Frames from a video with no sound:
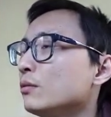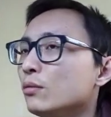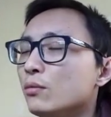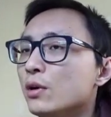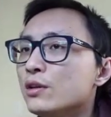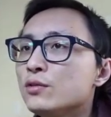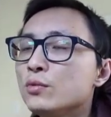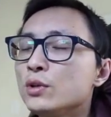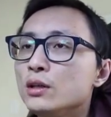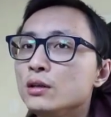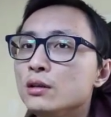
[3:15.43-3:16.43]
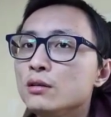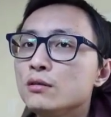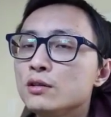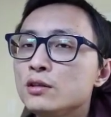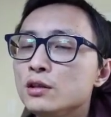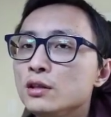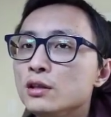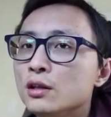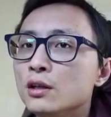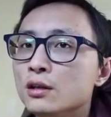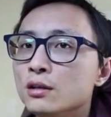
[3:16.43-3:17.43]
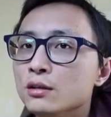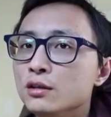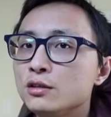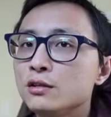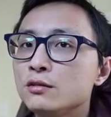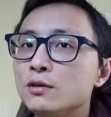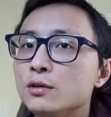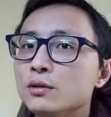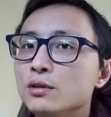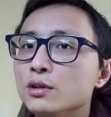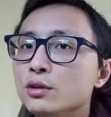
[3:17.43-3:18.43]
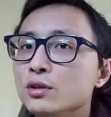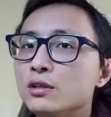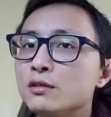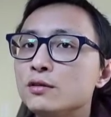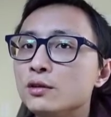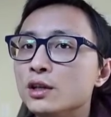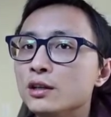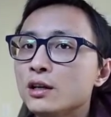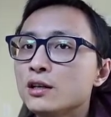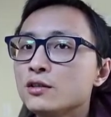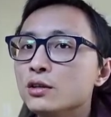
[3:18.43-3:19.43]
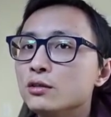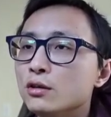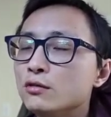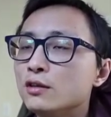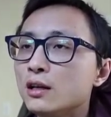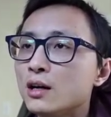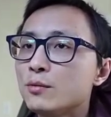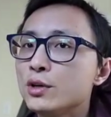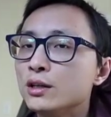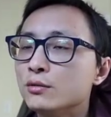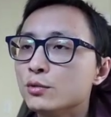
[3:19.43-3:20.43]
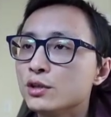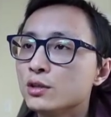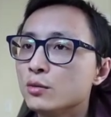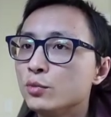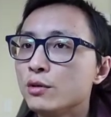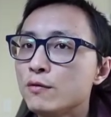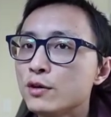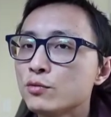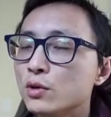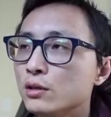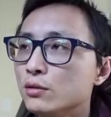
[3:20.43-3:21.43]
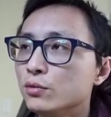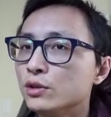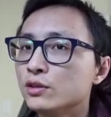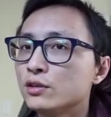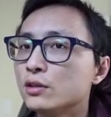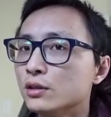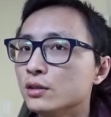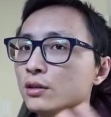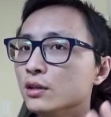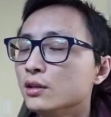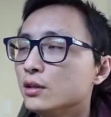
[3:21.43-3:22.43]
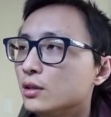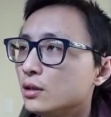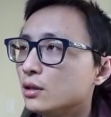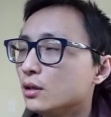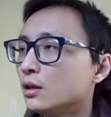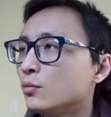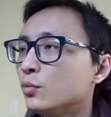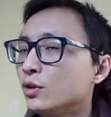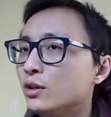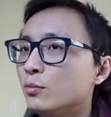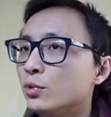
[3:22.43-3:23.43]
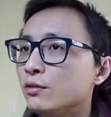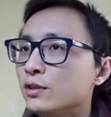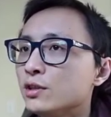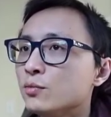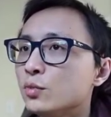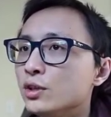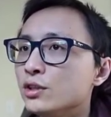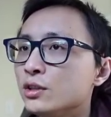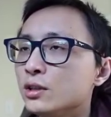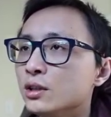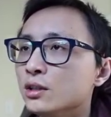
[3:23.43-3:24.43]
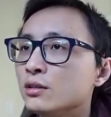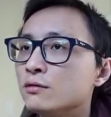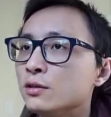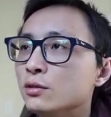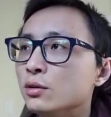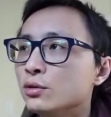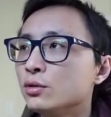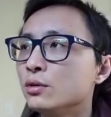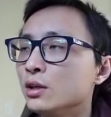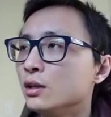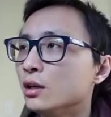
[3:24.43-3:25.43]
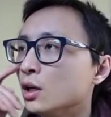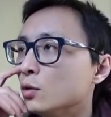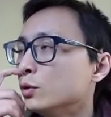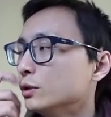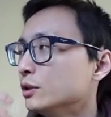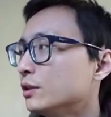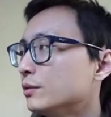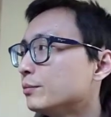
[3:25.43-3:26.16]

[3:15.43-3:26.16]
Once we see a new interval that has no overlapping with the previous one, we just put the previous merged interval onto the output.